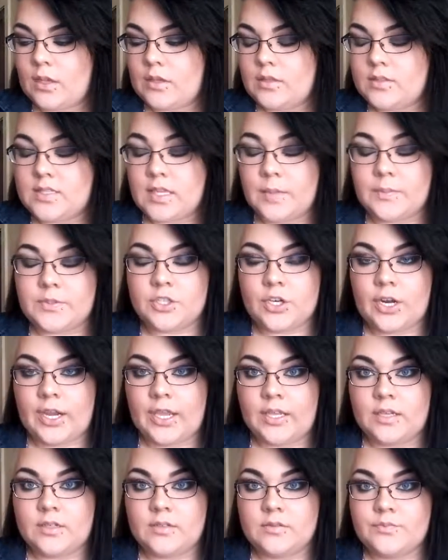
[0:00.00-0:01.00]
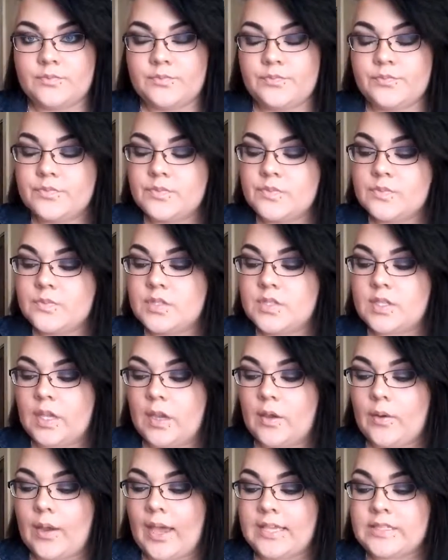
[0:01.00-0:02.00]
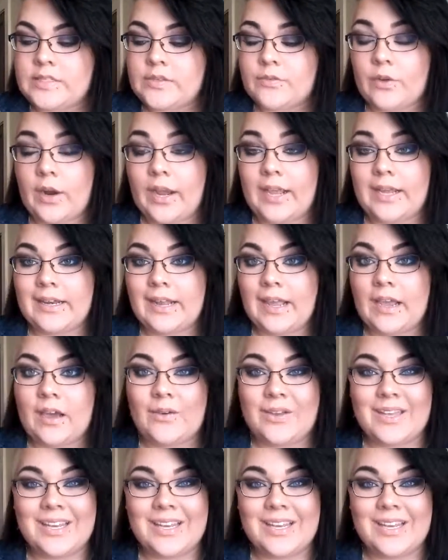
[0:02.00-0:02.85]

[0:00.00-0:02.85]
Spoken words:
substrate. So as of right now,